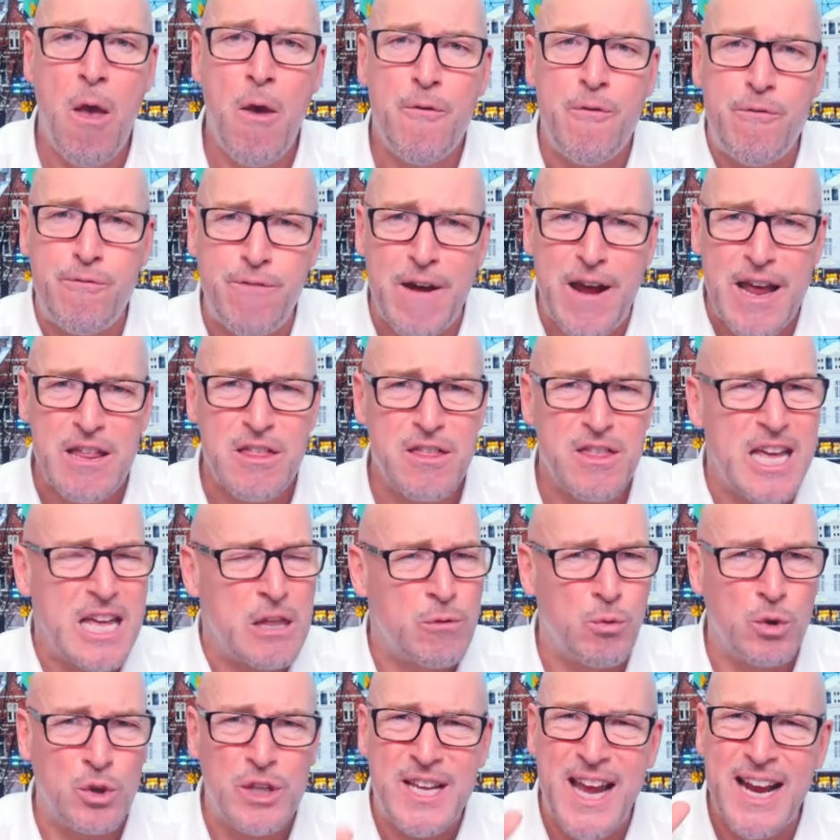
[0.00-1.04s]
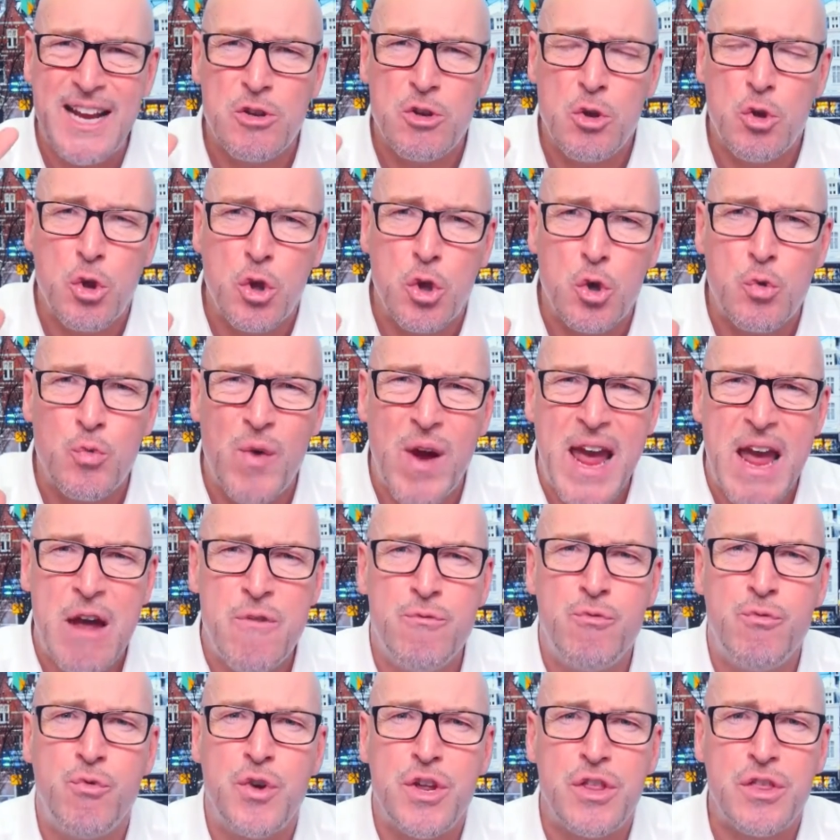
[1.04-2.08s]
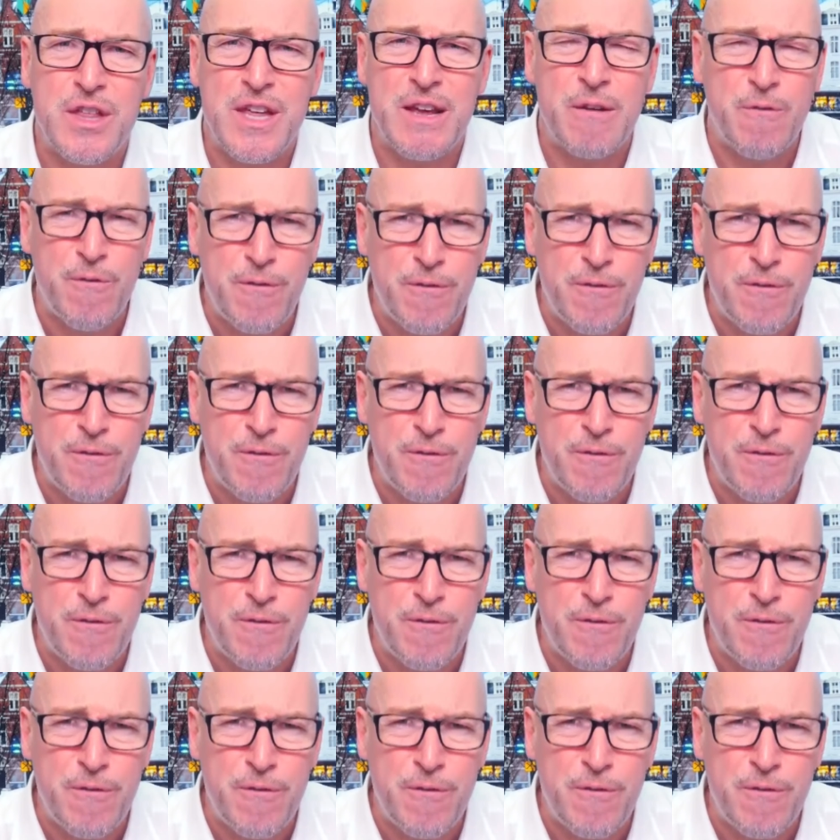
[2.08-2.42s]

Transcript: Faith is what gets you through everything.